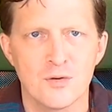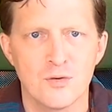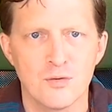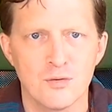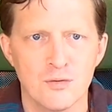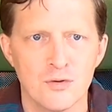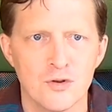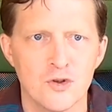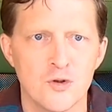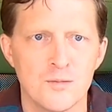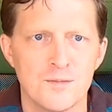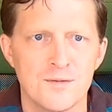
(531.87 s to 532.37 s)

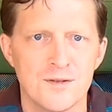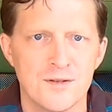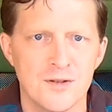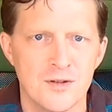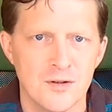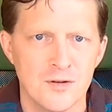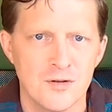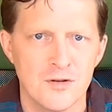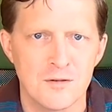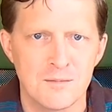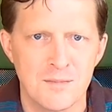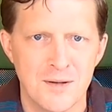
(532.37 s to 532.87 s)
groups
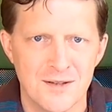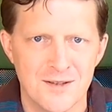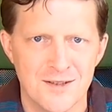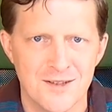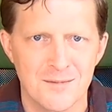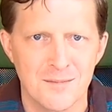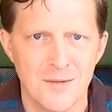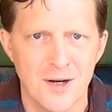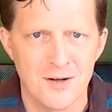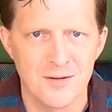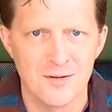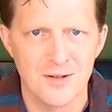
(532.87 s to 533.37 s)
use
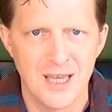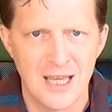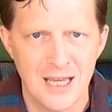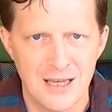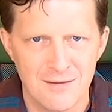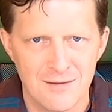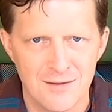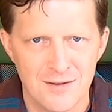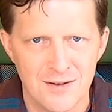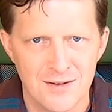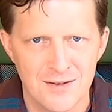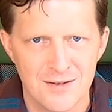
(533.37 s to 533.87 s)
business model
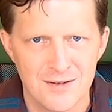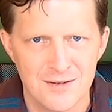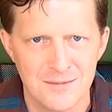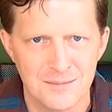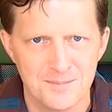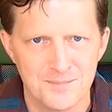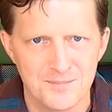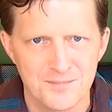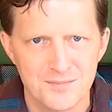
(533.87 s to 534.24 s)
canvas.